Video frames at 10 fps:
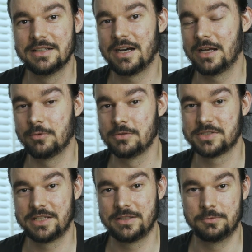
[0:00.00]
I won't
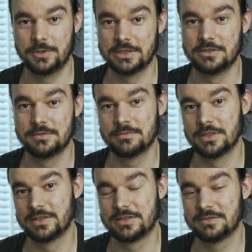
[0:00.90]
say it will,
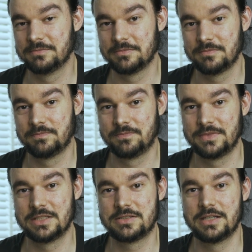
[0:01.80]
but
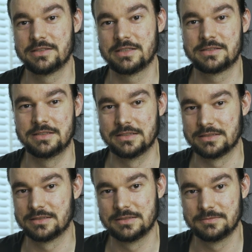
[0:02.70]
the chance exists.